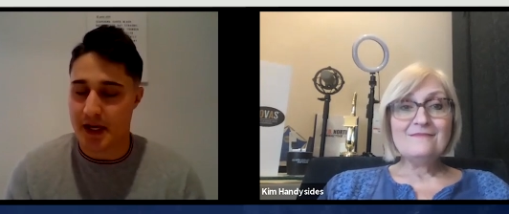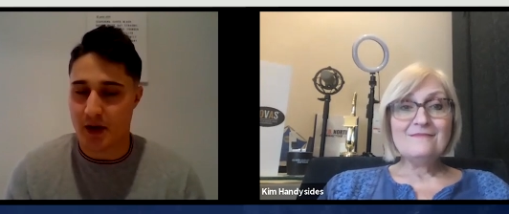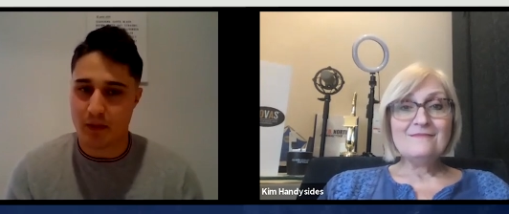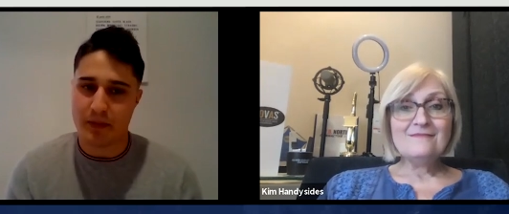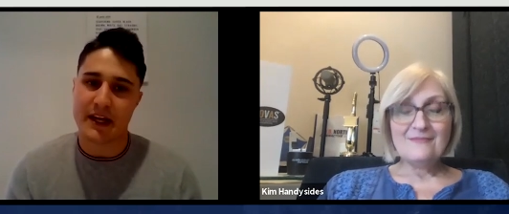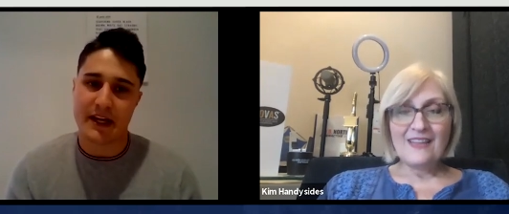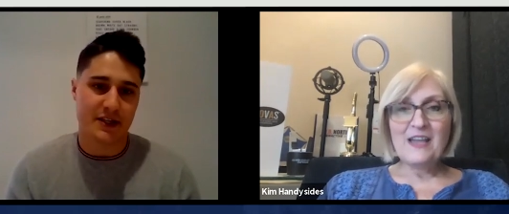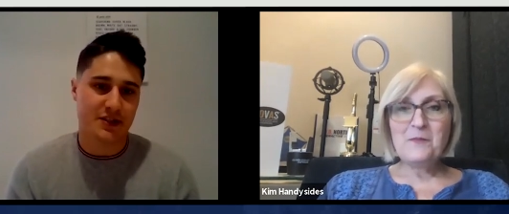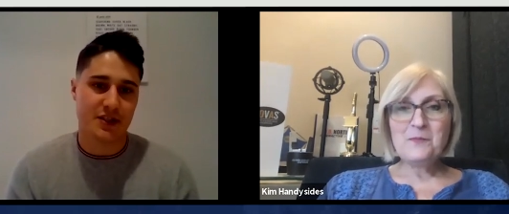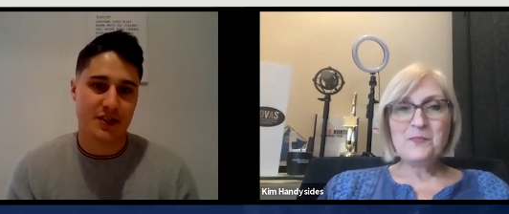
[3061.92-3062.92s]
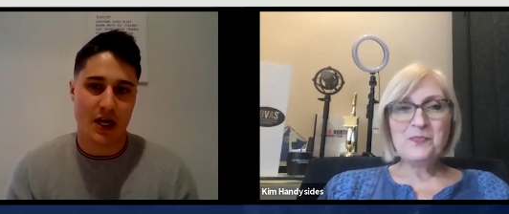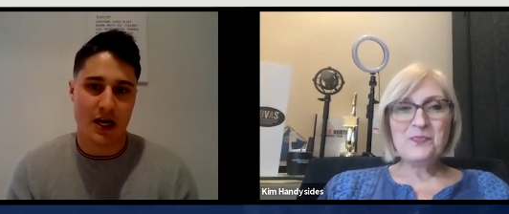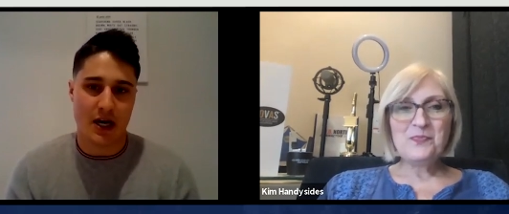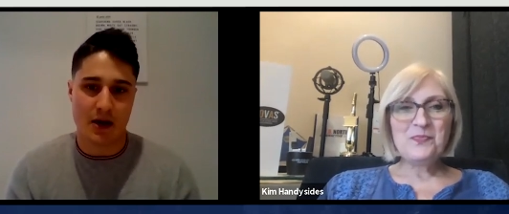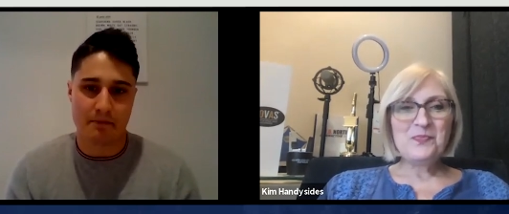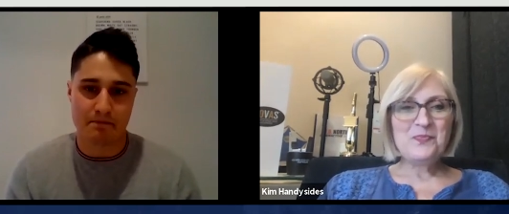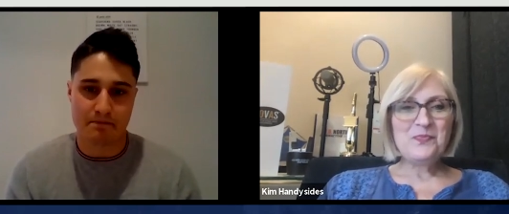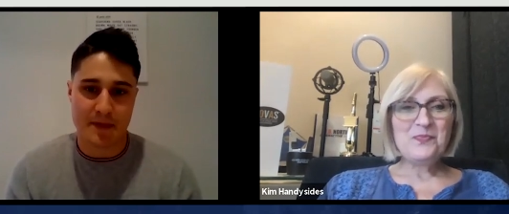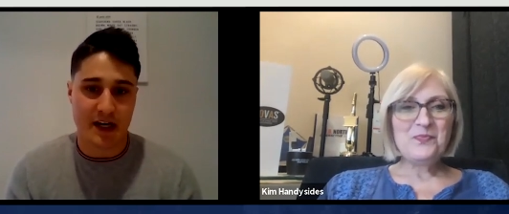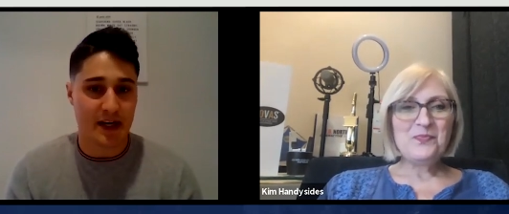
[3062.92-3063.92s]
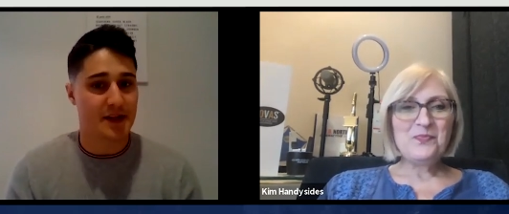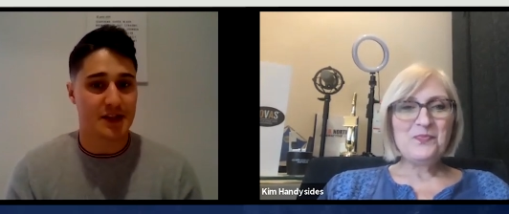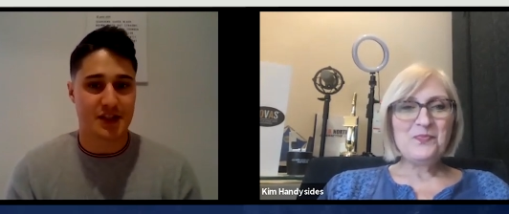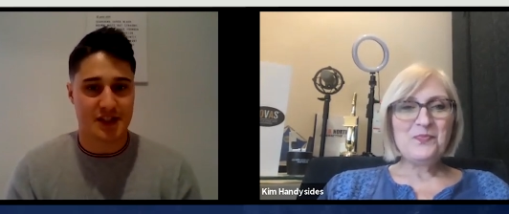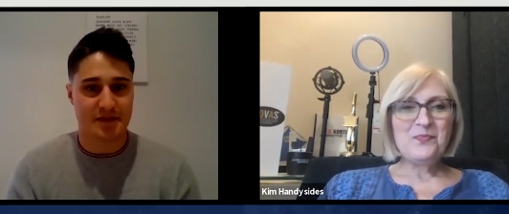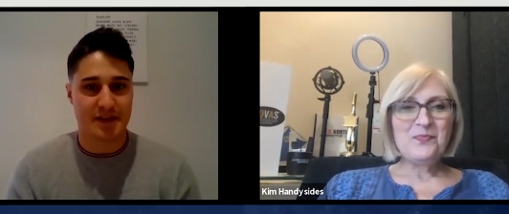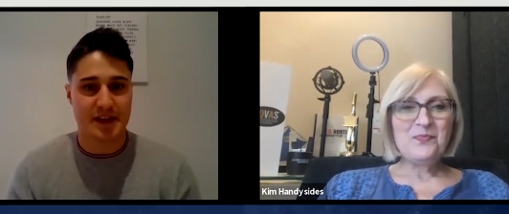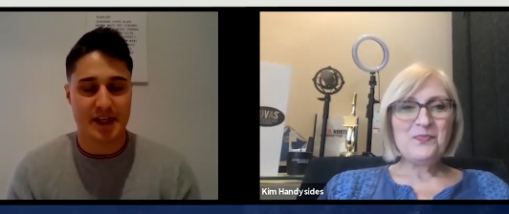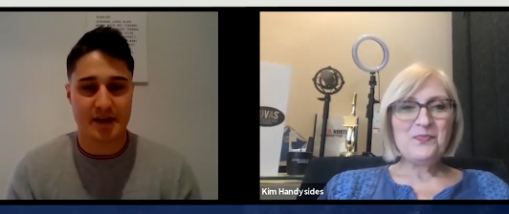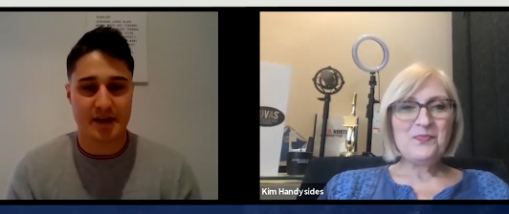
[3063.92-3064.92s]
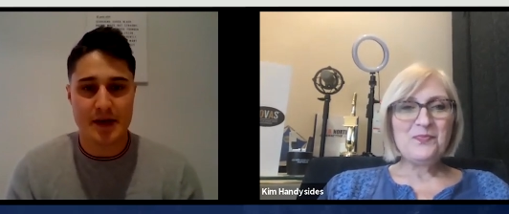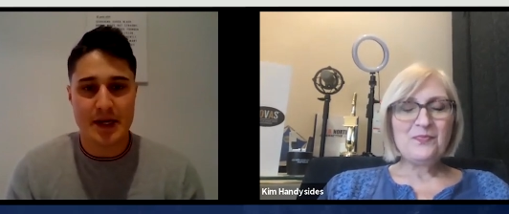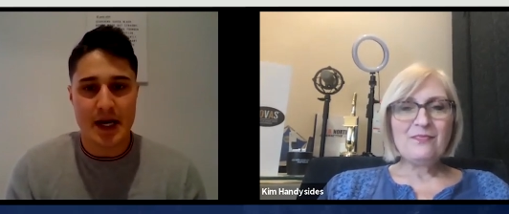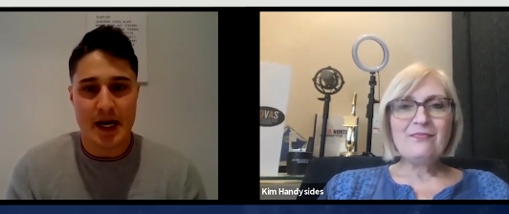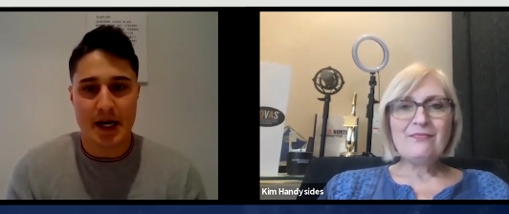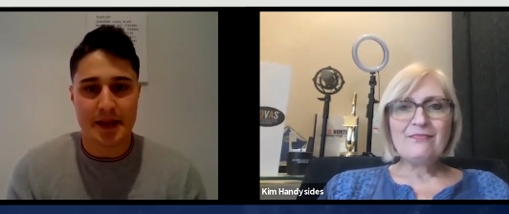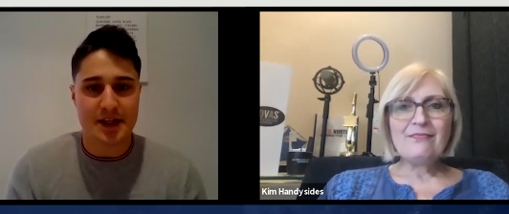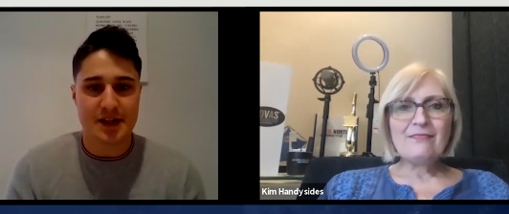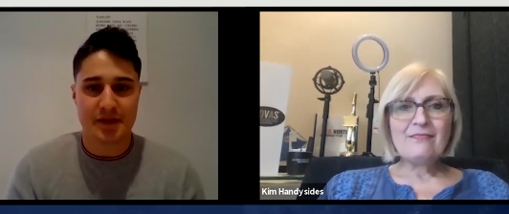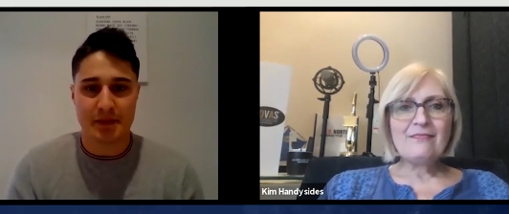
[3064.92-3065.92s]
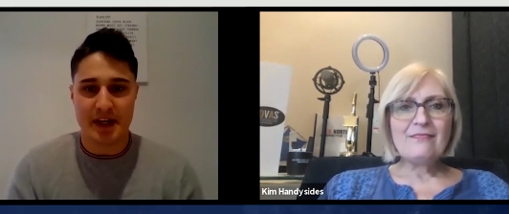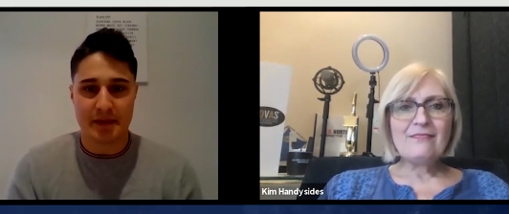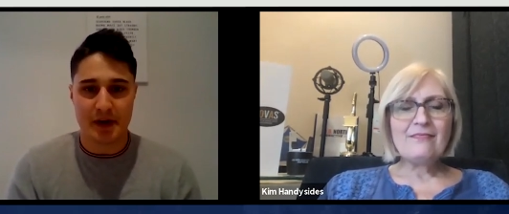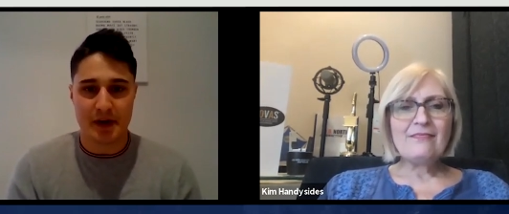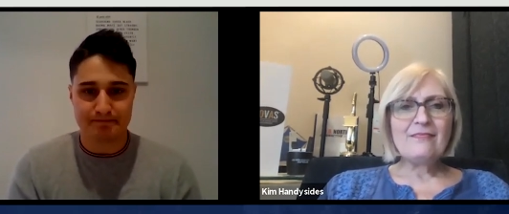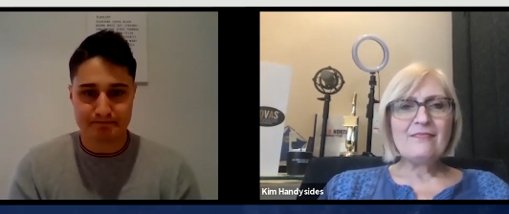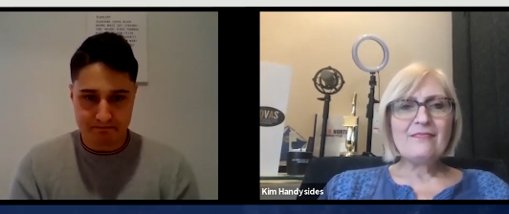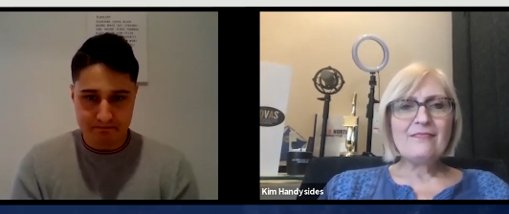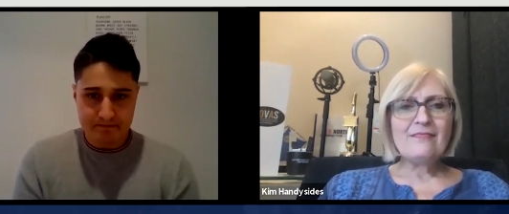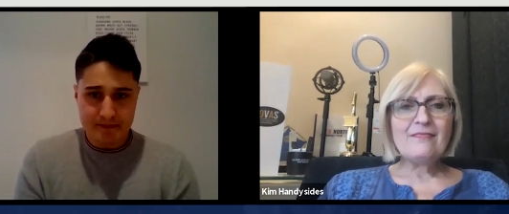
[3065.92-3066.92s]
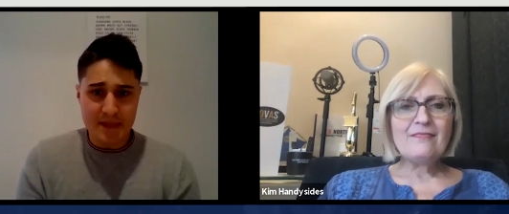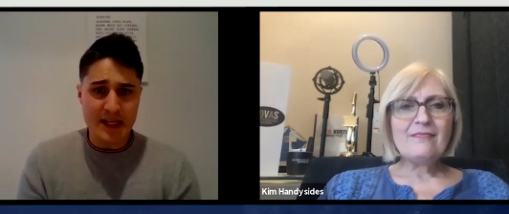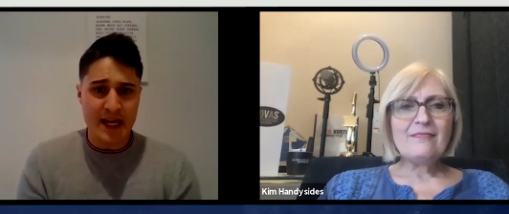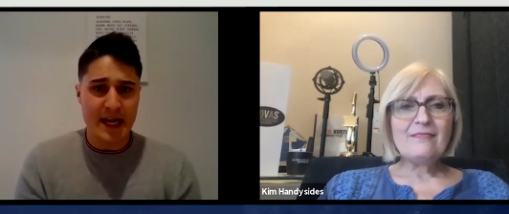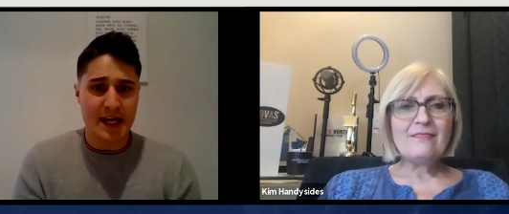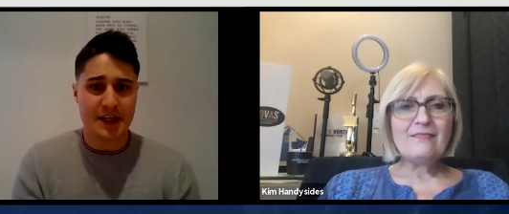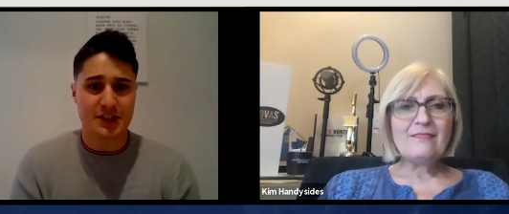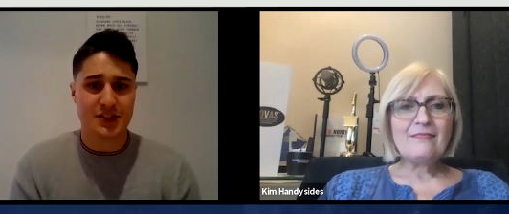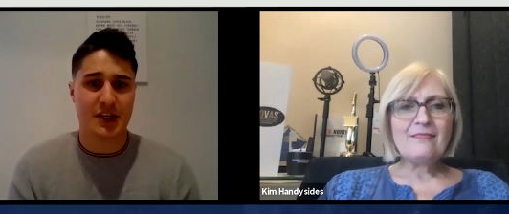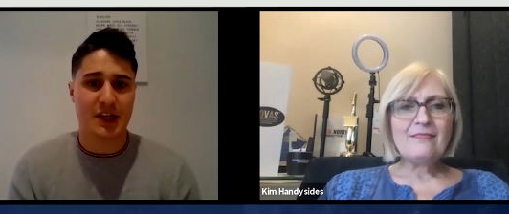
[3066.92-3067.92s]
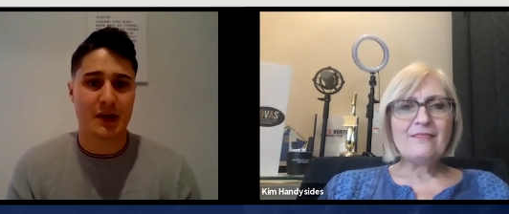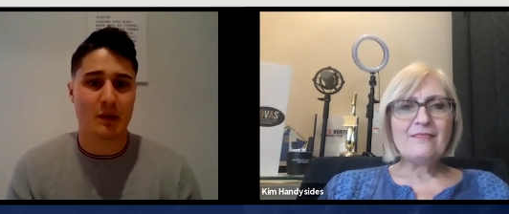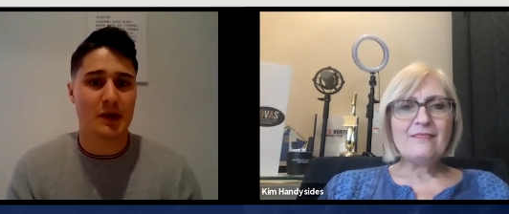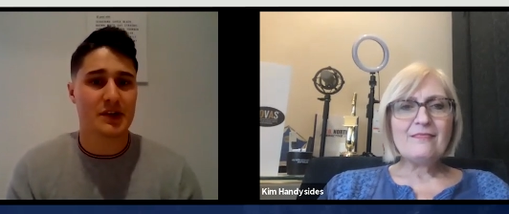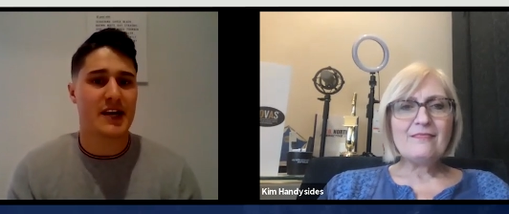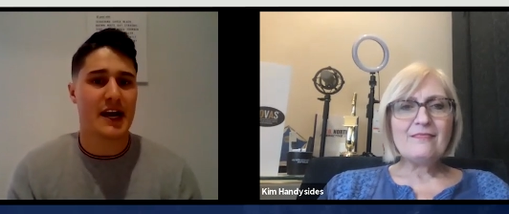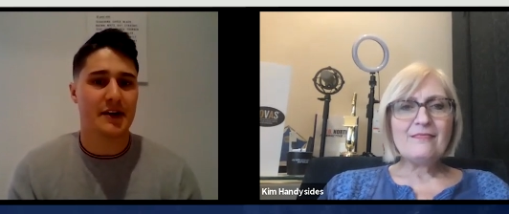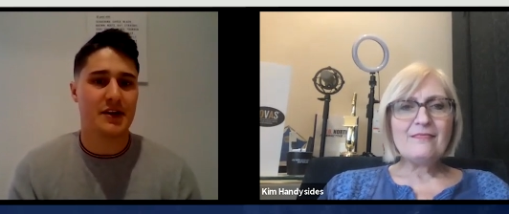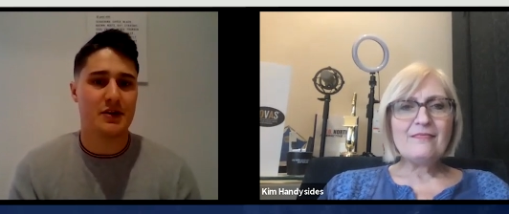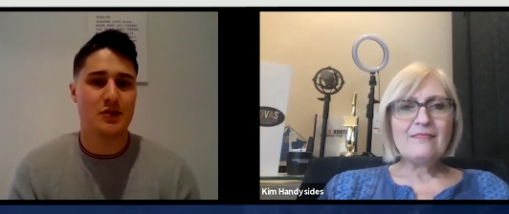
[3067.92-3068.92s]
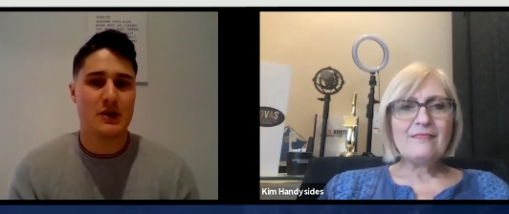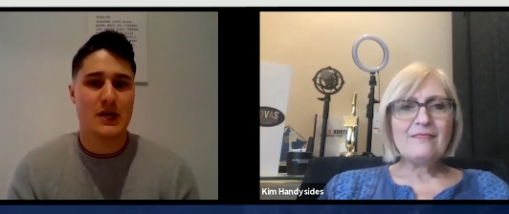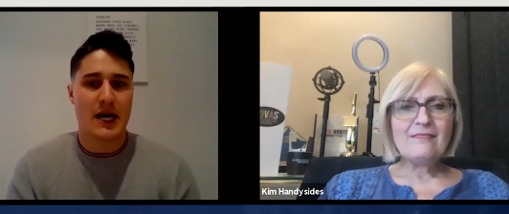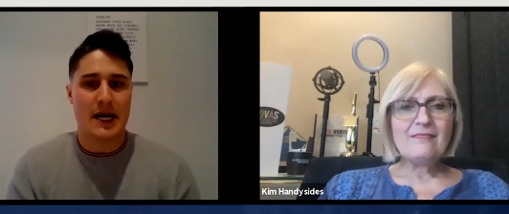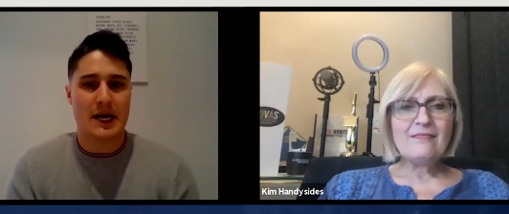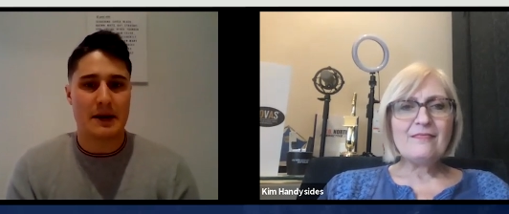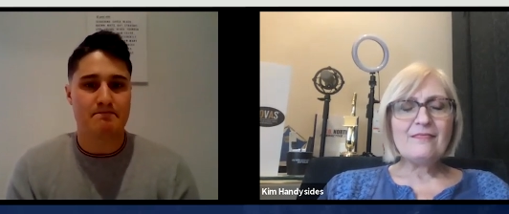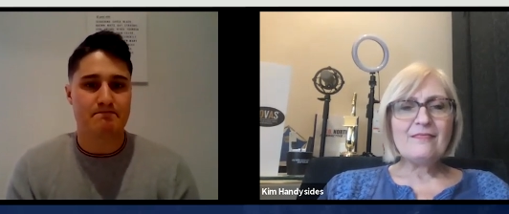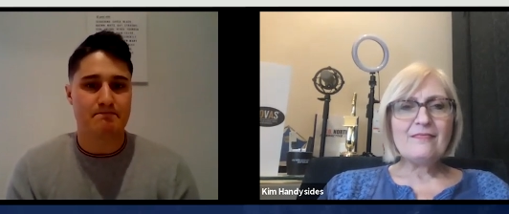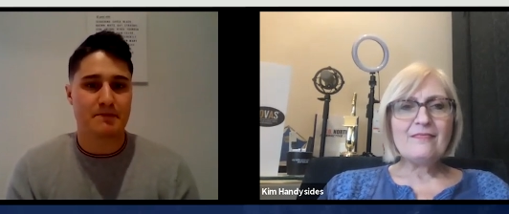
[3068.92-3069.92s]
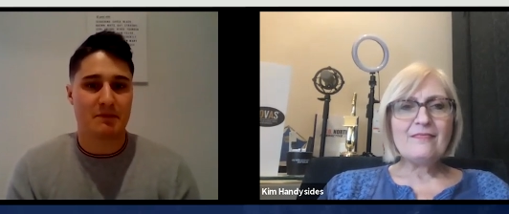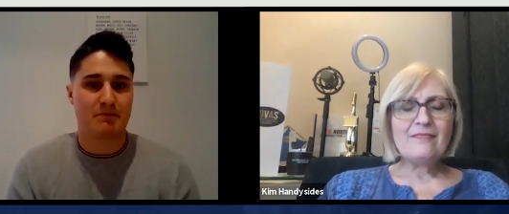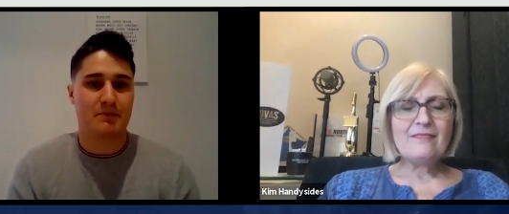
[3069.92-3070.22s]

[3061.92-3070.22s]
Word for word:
Speaker 1: it, and I hope I catch um, kind of the gist of it there. Uh, this is from Deborah, and she wonders, how do you, um,